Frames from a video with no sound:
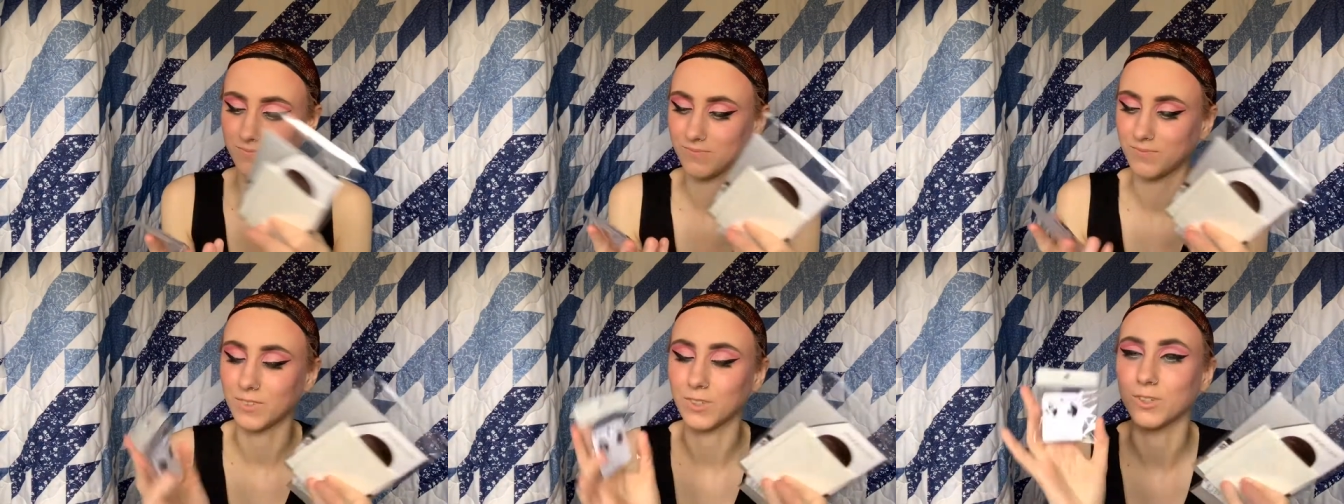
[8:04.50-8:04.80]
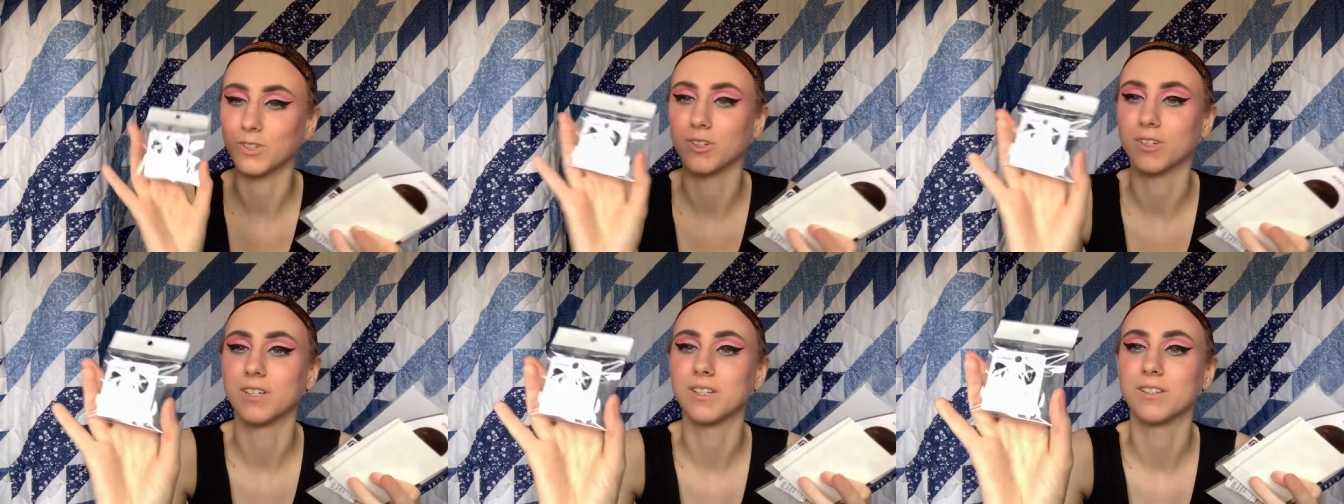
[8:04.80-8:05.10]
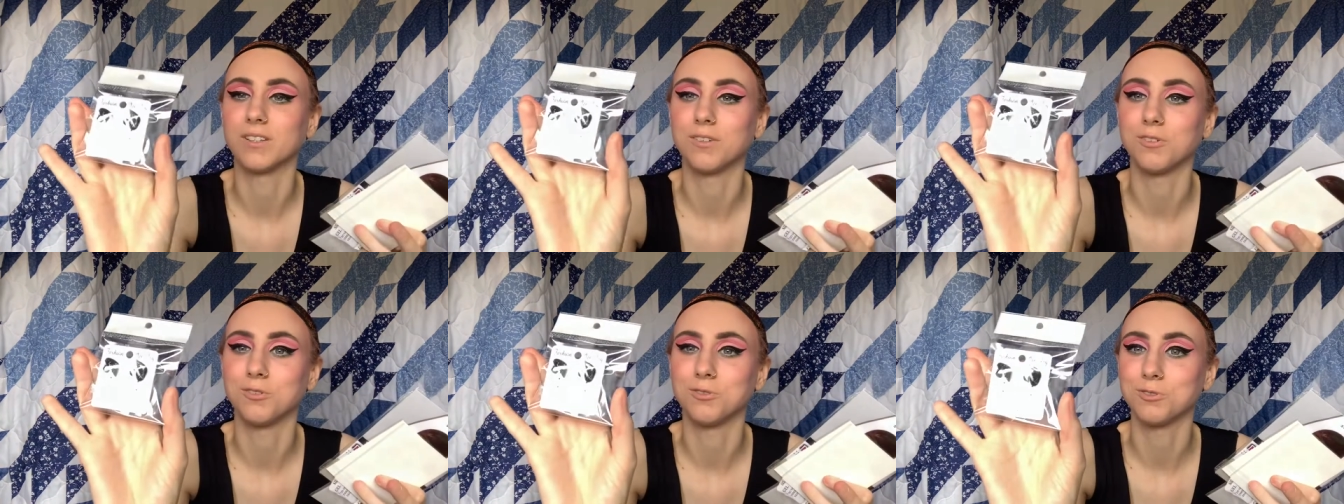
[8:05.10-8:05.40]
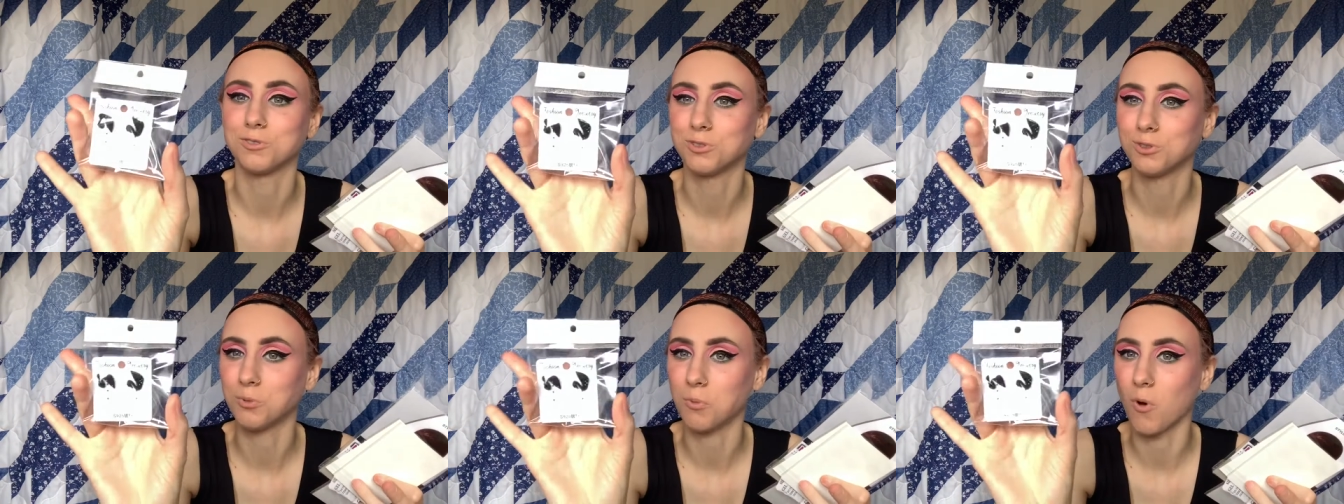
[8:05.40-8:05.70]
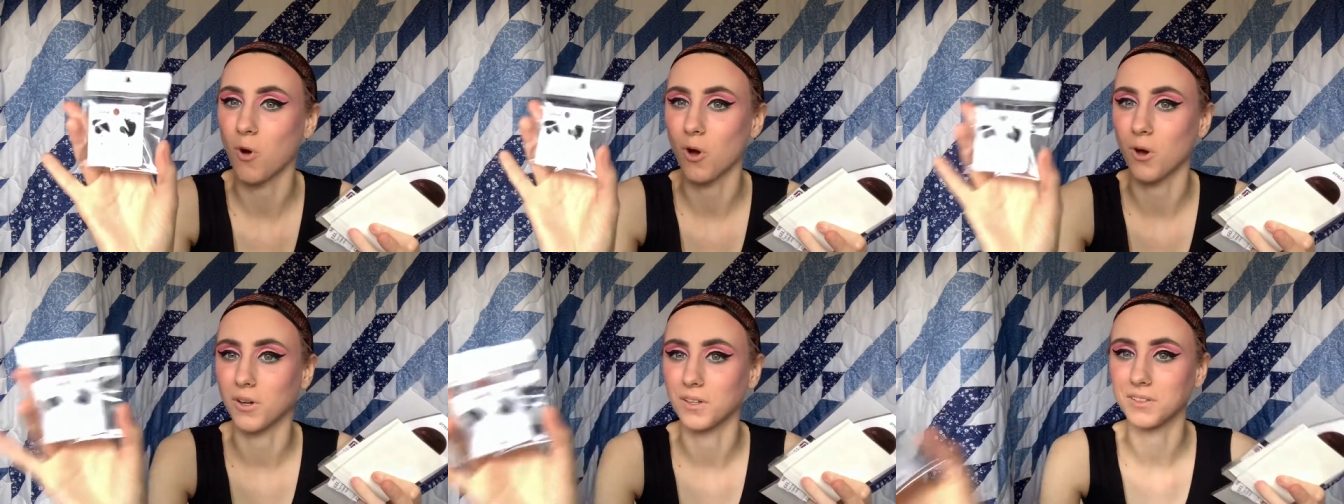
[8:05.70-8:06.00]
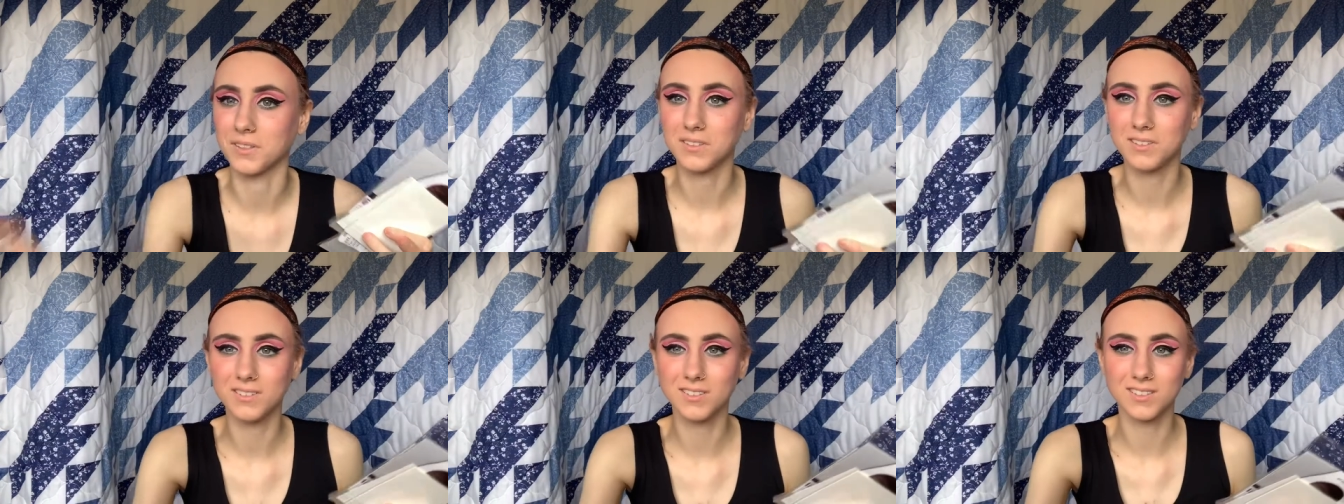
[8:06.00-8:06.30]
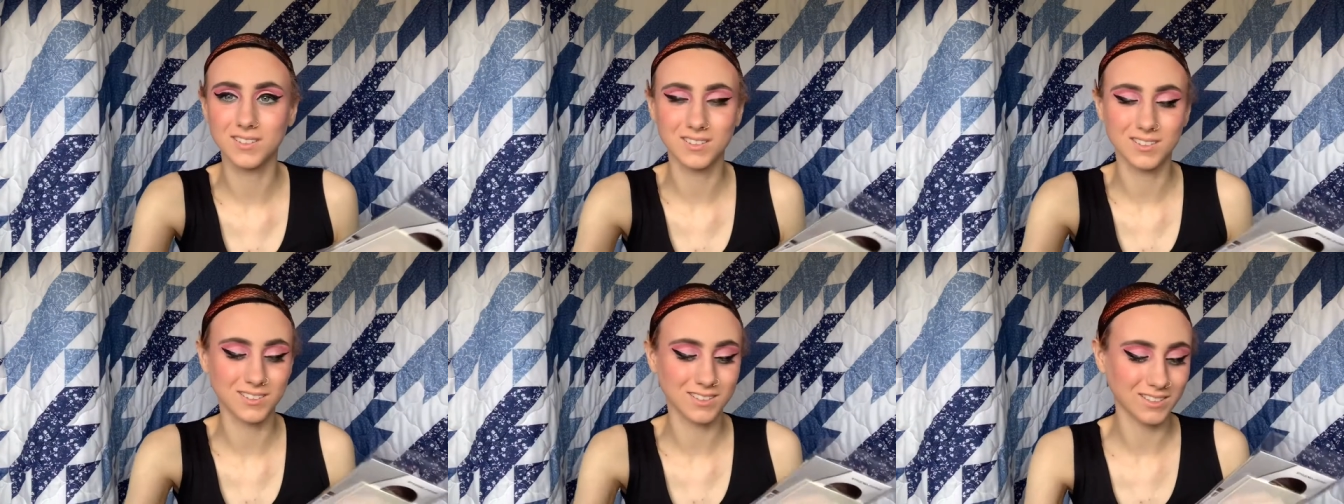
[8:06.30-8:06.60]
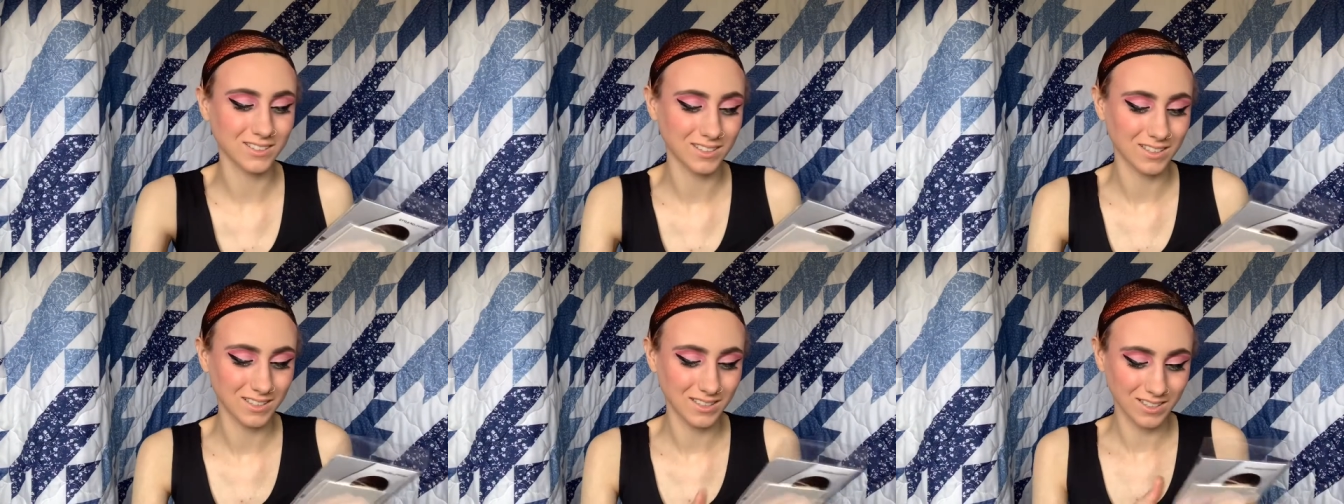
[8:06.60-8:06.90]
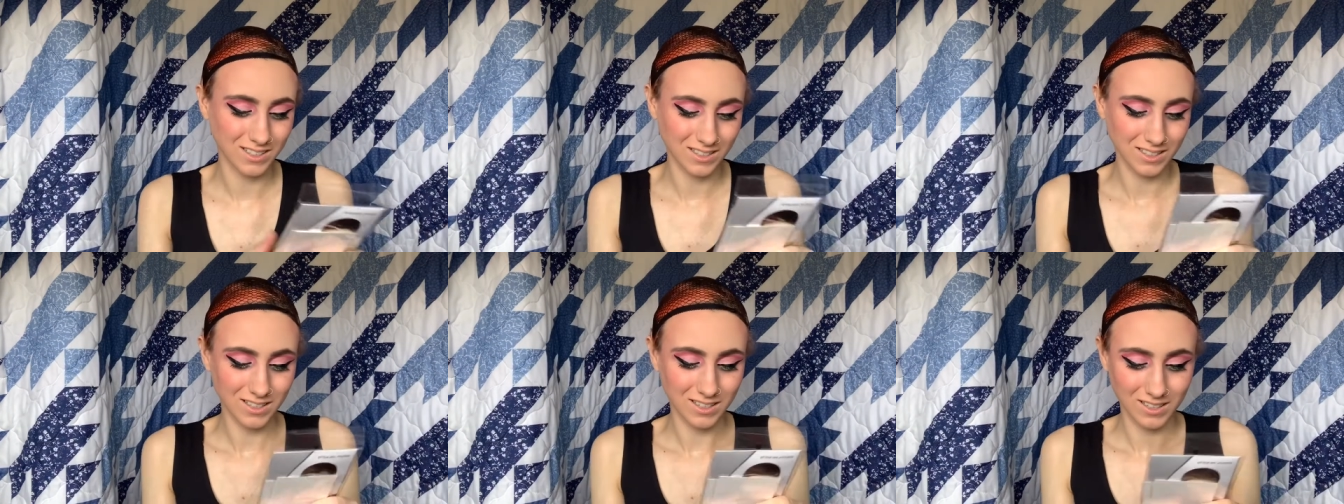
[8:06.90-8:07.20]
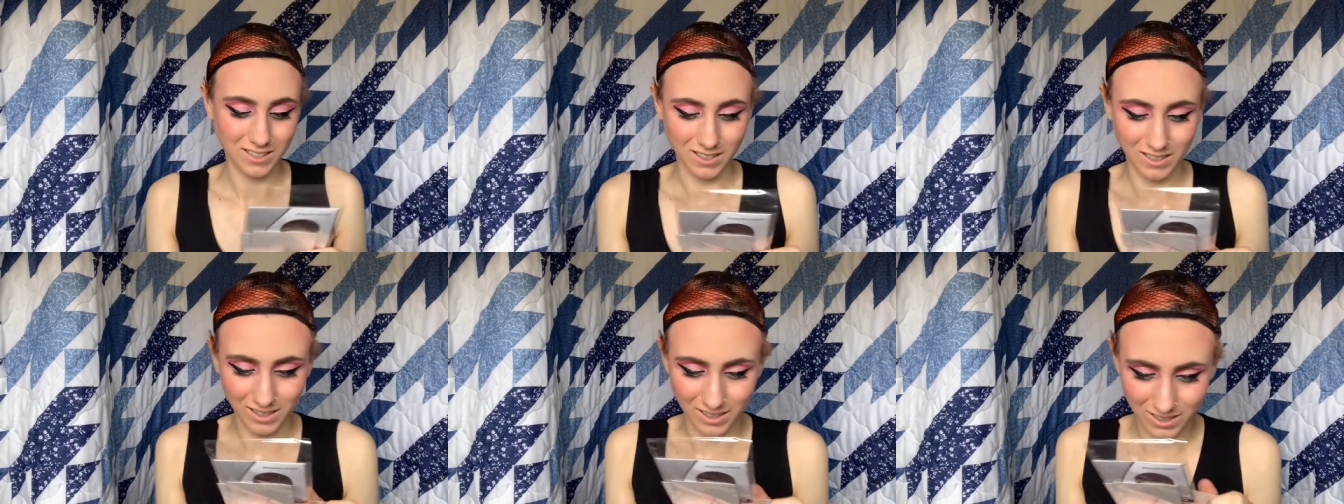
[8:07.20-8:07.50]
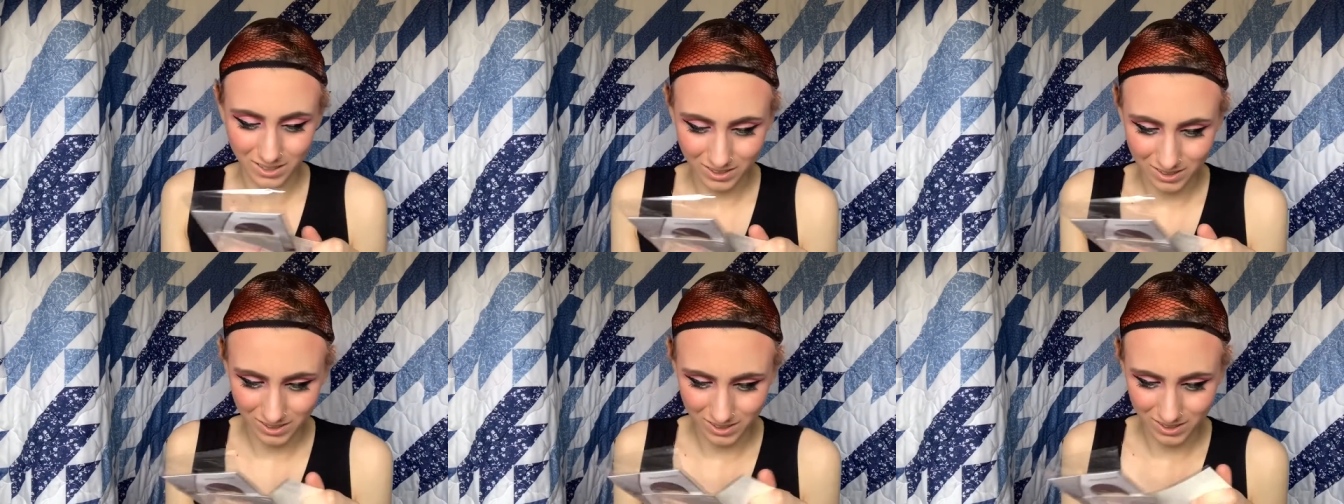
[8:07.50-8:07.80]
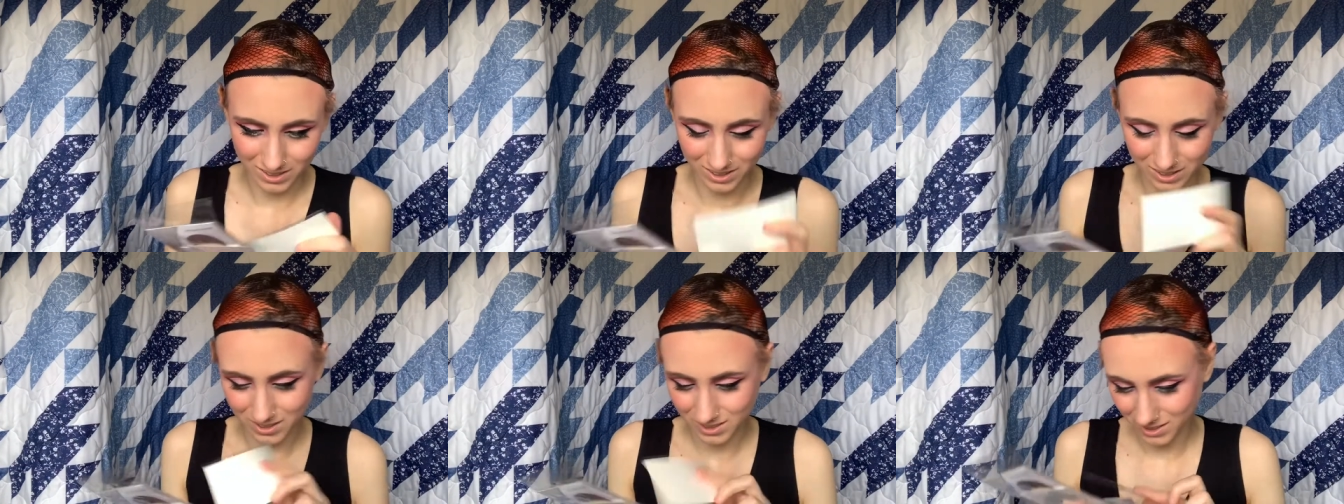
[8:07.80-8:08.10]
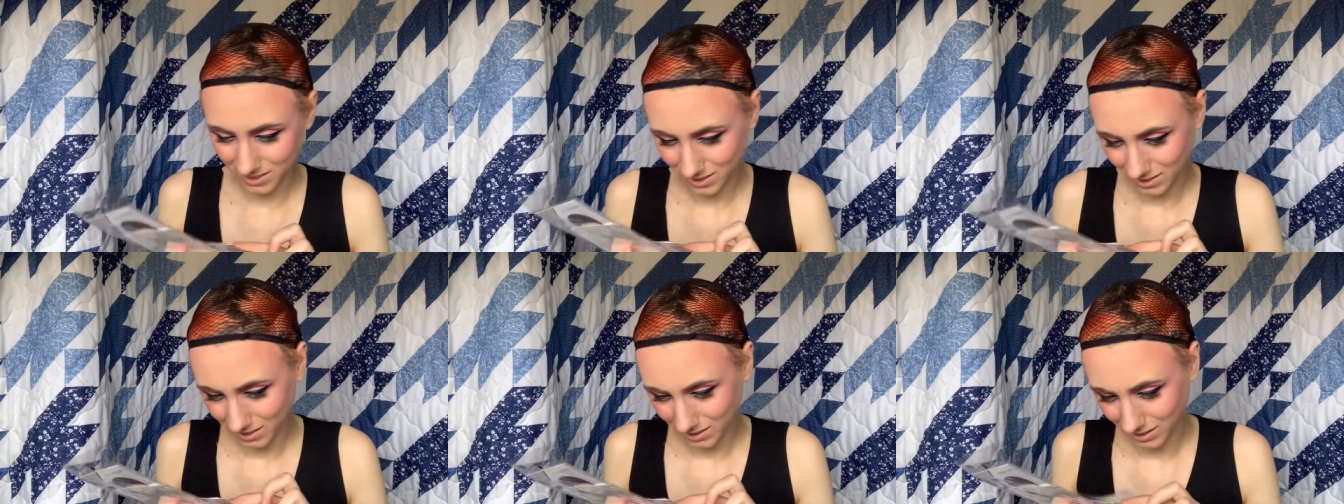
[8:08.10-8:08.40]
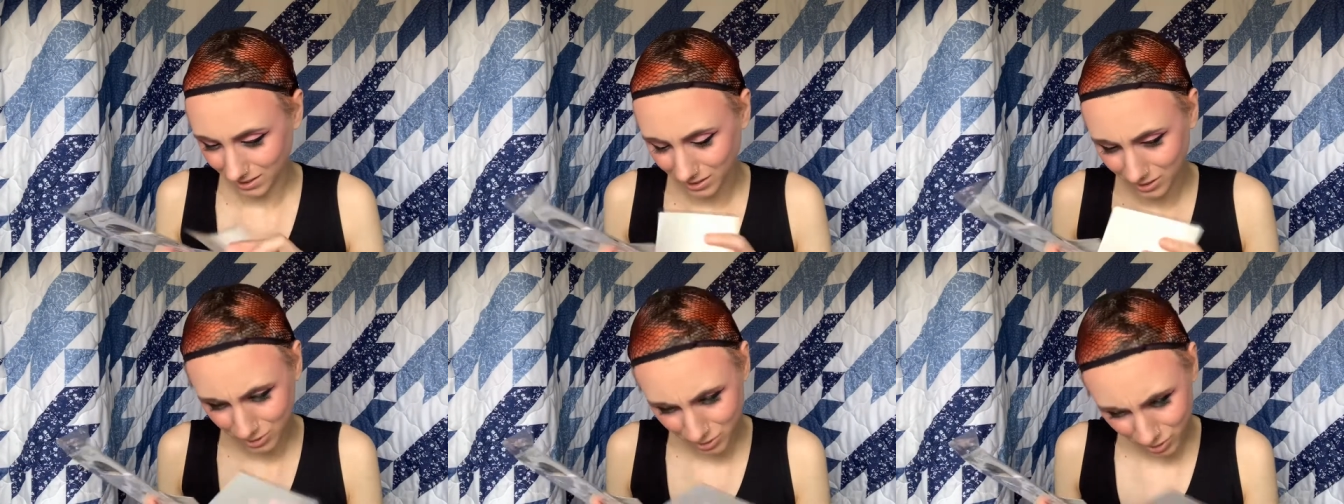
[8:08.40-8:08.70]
Look like little swans. Uh, these